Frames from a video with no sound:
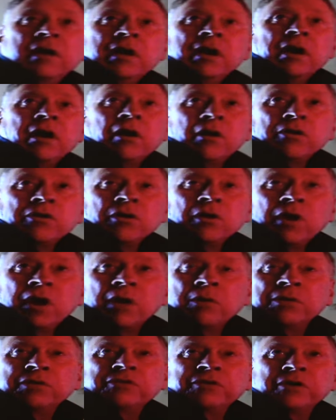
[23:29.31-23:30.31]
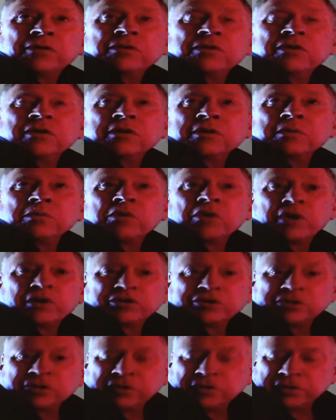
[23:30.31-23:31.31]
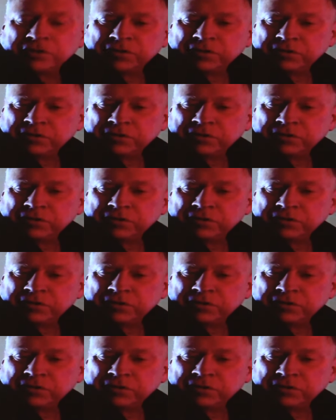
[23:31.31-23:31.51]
Although I was under the impression